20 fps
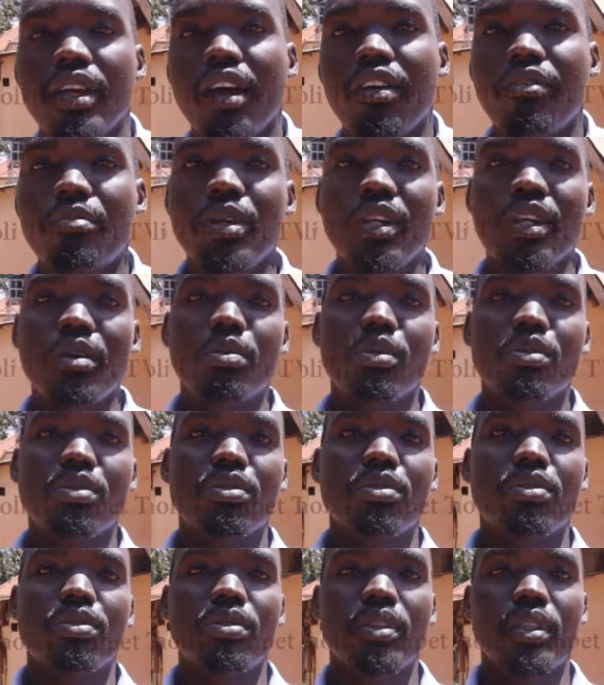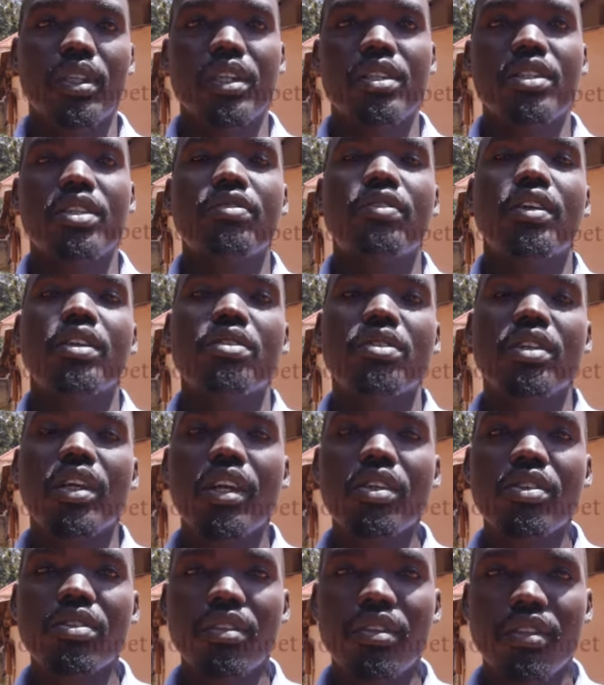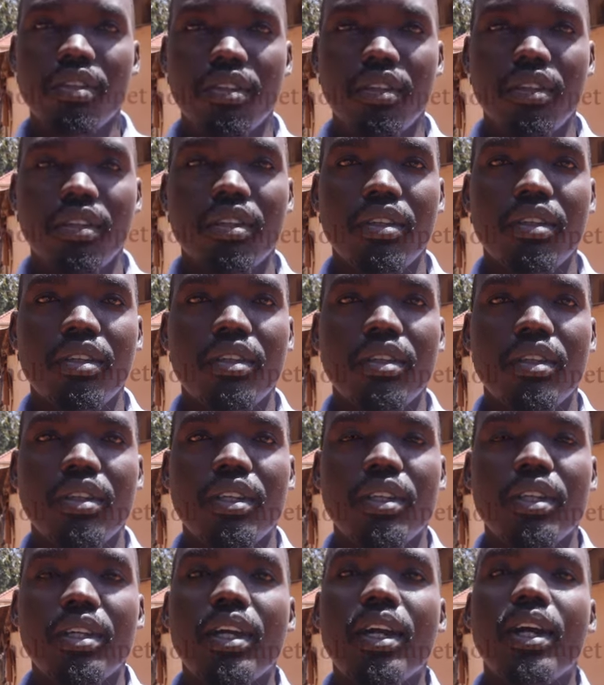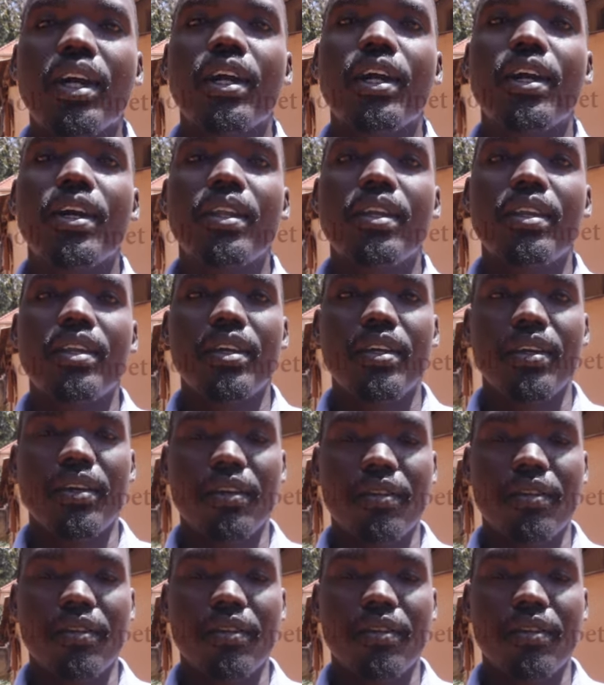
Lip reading: I've been able to achieve education. And